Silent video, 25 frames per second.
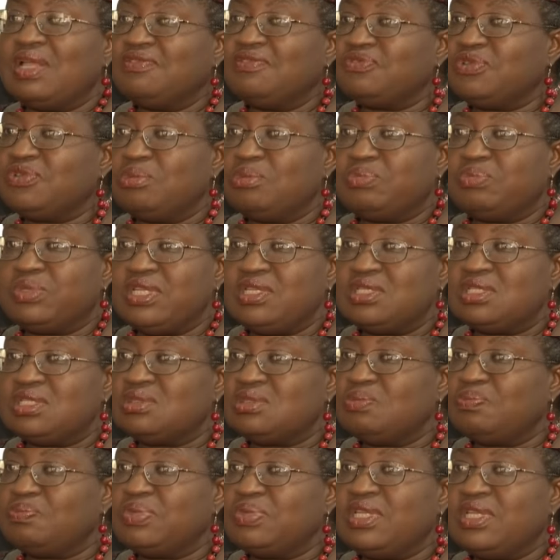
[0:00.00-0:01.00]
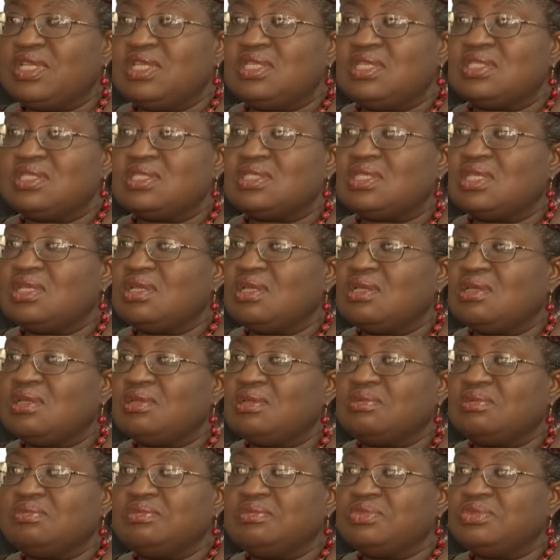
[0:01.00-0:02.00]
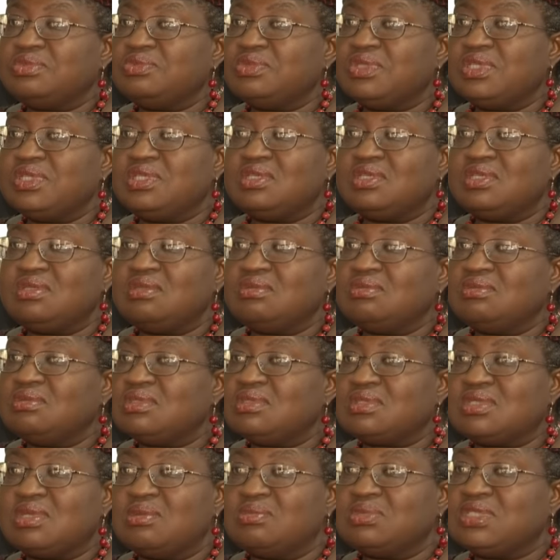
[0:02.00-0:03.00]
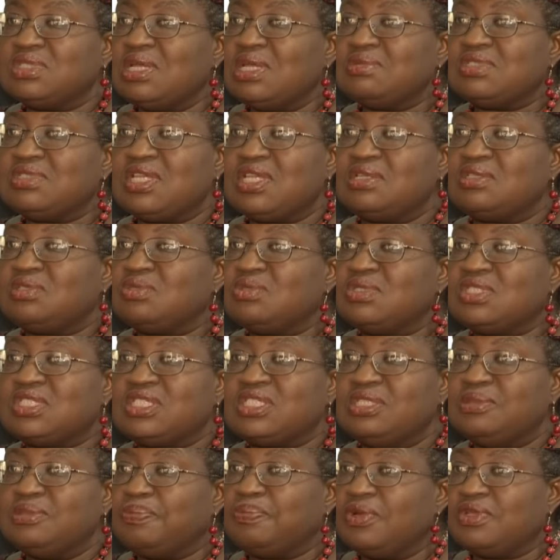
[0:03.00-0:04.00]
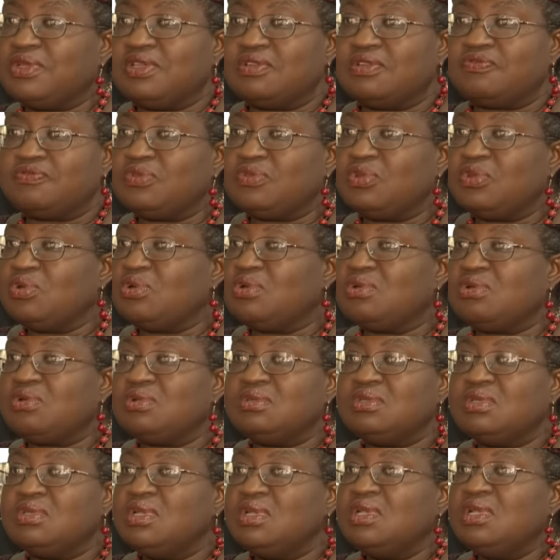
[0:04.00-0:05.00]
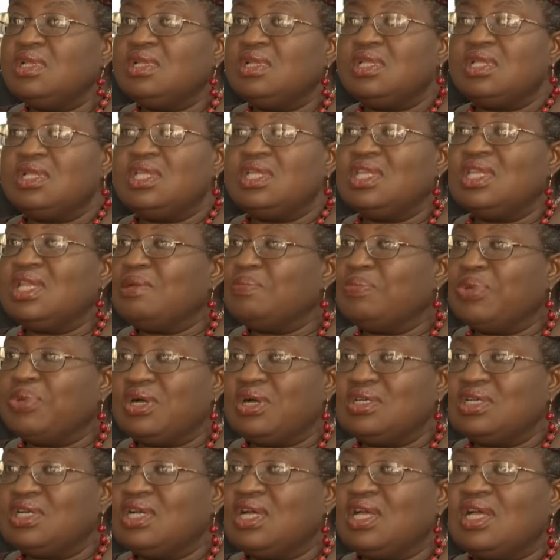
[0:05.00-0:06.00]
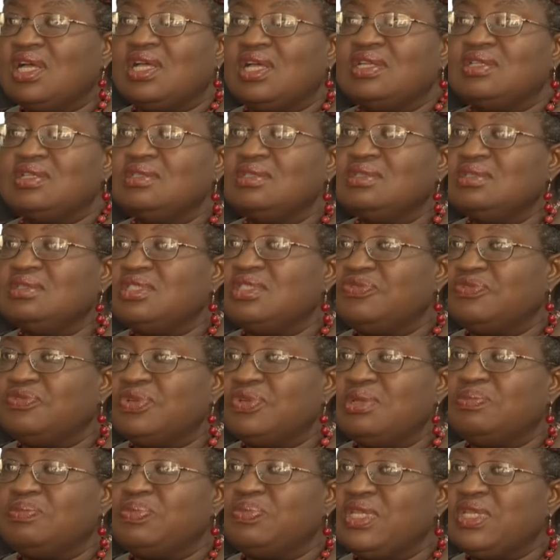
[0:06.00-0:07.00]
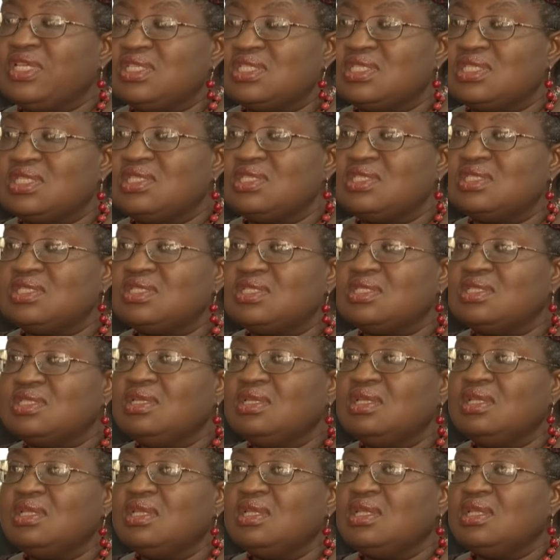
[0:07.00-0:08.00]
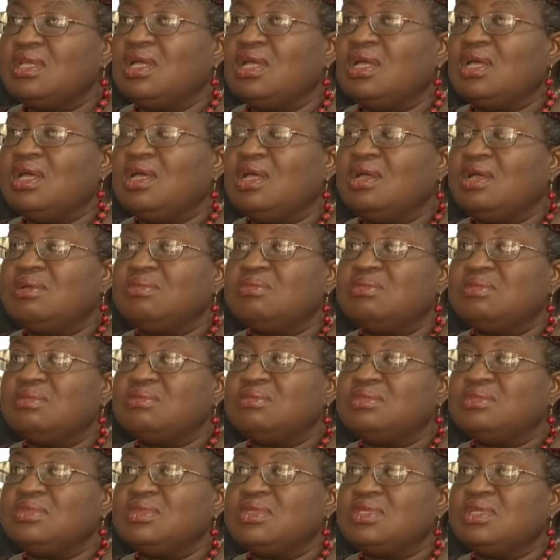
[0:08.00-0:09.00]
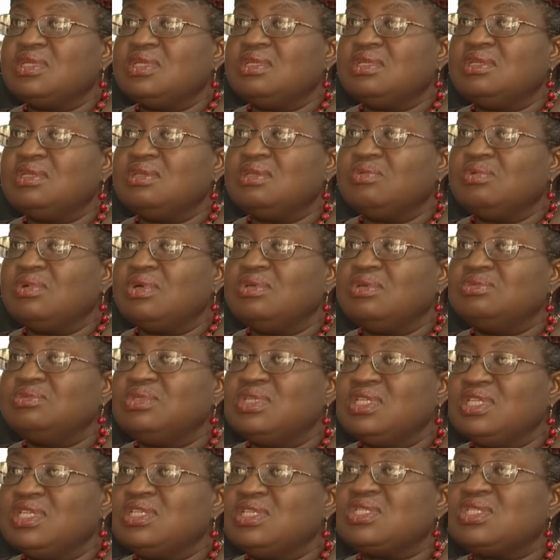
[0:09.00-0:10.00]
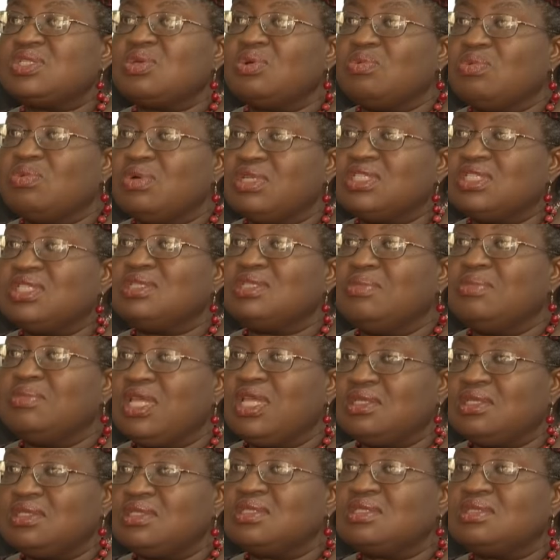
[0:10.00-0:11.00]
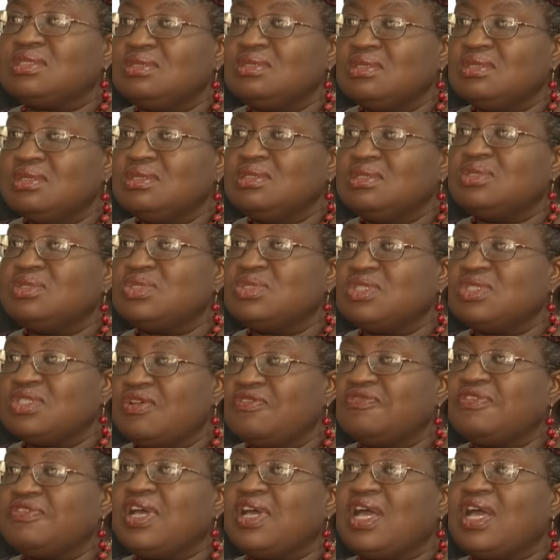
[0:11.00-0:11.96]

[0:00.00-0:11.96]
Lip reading: from place to place. We sometimes had to sleep on the floor, in a bunker, different places. One really saw what it meant to suffer